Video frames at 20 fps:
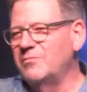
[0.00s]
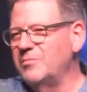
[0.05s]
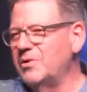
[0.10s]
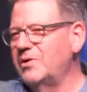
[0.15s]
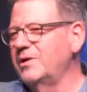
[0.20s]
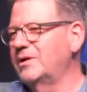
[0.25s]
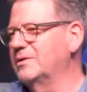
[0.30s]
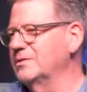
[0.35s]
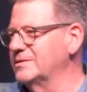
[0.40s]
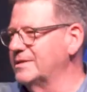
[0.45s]
of
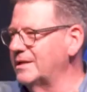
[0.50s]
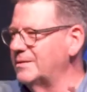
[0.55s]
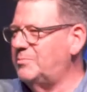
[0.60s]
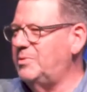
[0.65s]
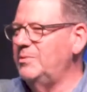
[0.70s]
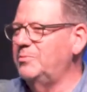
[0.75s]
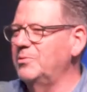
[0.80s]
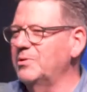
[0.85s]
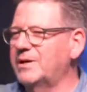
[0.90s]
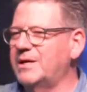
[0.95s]
miracles that
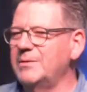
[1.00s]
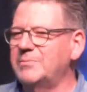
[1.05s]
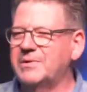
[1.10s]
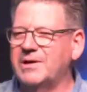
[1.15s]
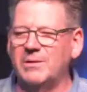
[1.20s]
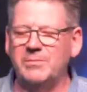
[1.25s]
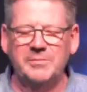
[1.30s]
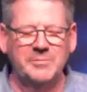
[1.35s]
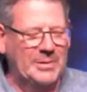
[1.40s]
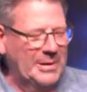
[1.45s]
people kept
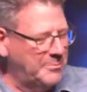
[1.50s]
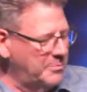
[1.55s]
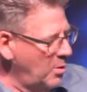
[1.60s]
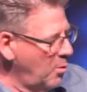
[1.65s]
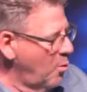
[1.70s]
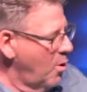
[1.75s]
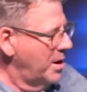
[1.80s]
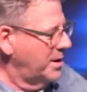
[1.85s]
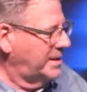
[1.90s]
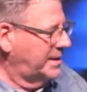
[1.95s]
coming back. But
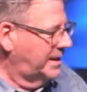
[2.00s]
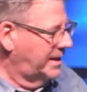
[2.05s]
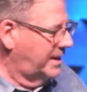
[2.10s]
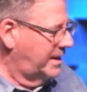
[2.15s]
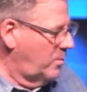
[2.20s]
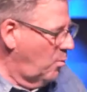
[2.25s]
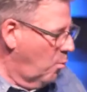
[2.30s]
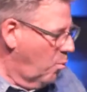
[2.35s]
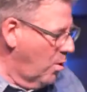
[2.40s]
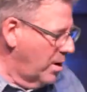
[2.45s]

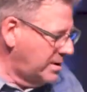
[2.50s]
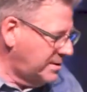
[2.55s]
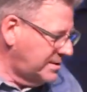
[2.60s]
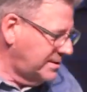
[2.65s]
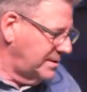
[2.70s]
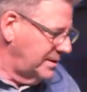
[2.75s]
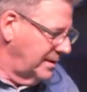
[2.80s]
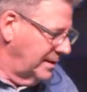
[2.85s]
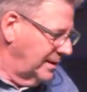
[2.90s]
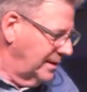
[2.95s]
what,
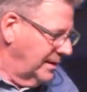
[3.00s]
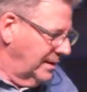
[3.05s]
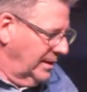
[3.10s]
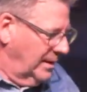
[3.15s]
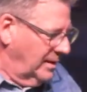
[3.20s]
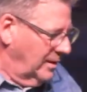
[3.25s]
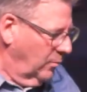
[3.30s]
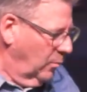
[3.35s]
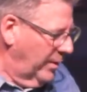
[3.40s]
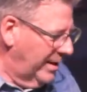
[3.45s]
what,
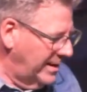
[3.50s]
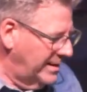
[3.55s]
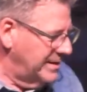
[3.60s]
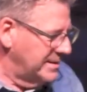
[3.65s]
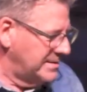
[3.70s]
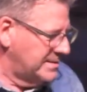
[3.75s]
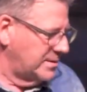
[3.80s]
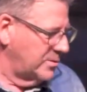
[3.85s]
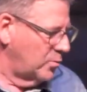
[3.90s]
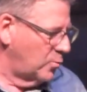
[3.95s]
where
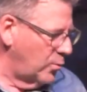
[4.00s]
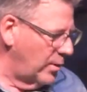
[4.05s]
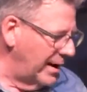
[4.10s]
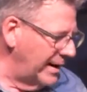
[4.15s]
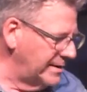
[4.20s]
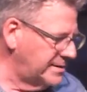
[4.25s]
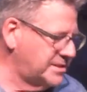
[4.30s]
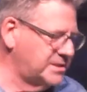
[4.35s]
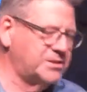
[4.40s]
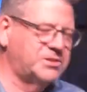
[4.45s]
does the
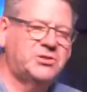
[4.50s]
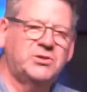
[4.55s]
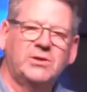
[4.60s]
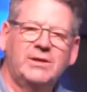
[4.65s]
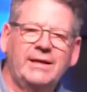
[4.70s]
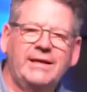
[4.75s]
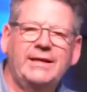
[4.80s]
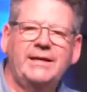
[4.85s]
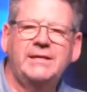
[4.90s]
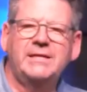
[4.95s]
right to
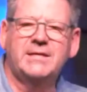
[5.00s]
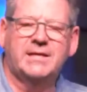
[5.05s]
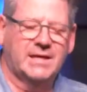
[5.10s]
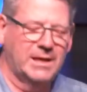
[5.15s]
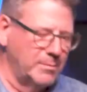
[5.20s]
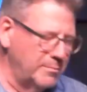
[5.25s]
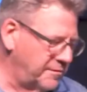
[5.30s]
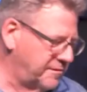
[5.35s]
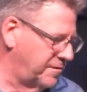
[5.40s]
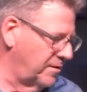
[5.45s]
lead
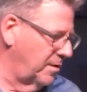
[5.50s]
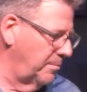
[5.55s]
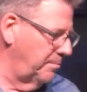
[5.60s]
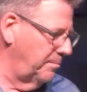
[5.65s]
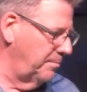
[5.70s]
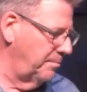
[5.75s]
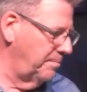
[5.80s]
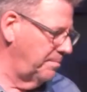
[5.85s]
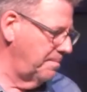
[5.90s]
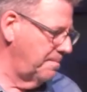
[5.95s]
come from?
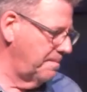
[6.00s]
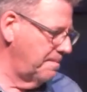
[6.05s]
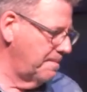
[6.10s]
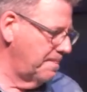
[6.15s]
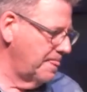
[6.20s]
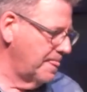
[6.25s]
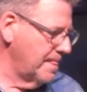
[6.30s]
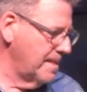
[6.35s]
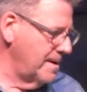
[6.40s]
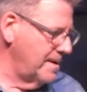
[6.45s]

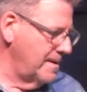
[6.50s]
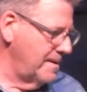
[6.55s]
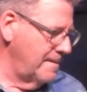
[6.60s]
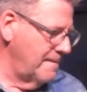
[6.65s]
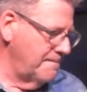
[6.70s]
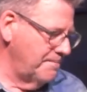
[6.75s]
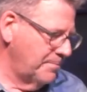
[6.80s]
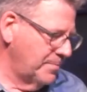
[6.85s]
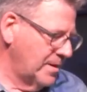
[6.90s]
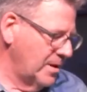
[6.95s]

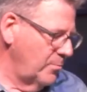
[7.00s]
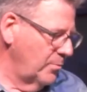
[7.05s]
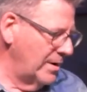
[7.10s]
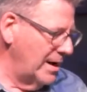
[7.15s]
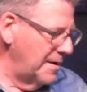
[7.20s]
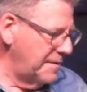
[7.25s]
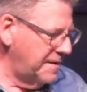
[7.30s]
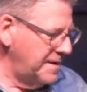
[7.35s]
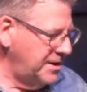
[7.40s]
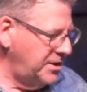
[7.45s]
Well,
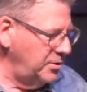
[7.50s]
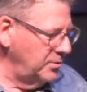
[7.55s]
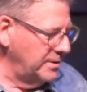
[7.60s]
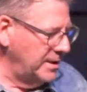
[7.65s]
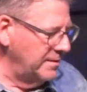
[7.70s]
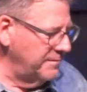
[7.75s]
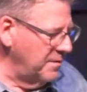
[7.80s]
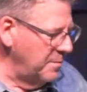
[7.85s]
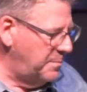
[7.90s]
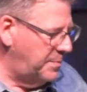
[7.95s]
I think you'll
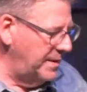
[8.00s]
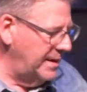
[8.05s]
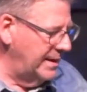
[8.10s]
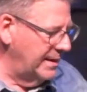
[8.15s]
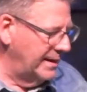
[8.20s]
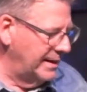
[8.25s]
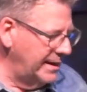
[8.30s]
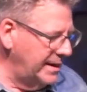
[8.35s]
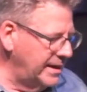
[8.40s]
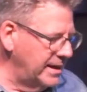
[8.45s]
never be
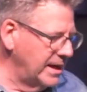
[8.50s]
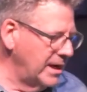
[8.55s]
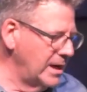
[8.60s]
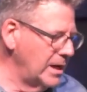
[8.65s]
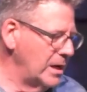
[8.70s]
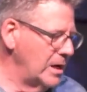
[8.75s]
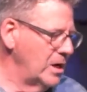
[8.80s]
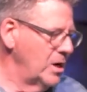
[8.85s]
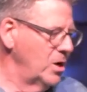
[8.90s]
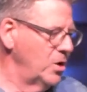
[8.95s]
a
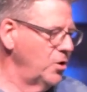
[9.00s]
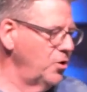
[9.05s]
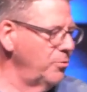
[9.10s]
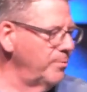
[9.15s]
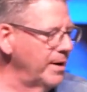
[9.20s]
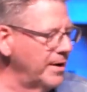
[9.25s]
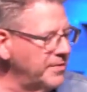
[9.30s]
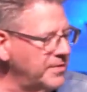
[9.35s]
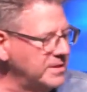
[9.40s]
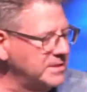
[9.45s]
leader
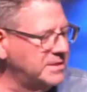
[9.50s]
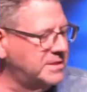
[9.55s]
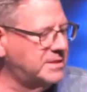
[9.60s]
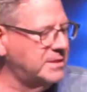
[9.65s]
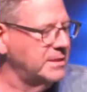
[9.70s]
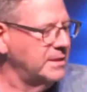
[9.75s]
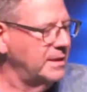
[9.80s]
whom others